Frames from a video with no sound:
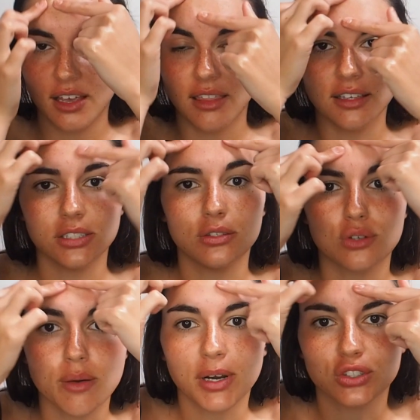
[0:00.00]
This is
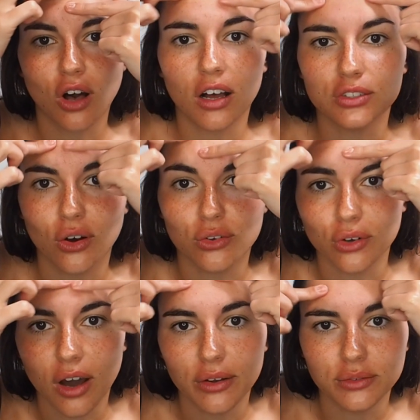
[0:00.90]
so much harder on
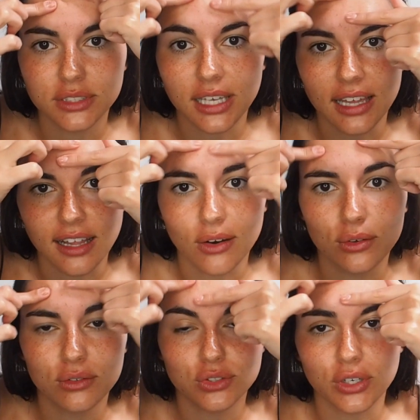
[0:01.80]
your own skin than
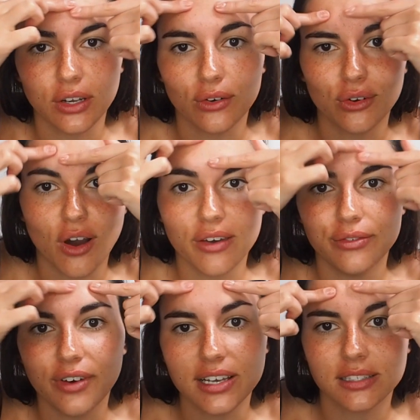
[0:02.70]
doing it on your own
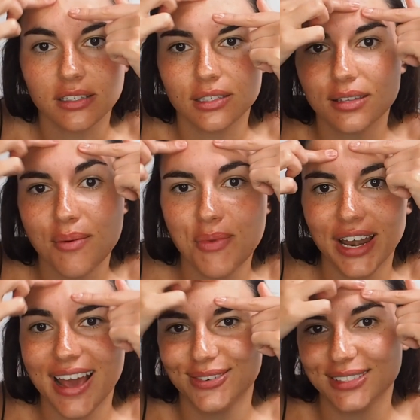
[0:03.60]
face than
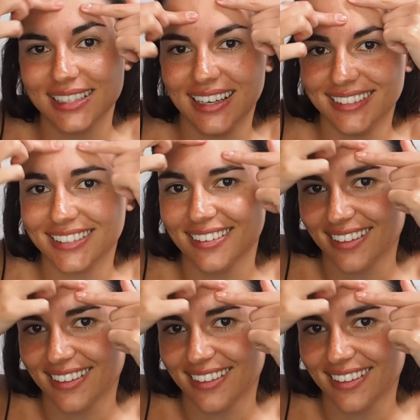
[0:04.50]
someone else's.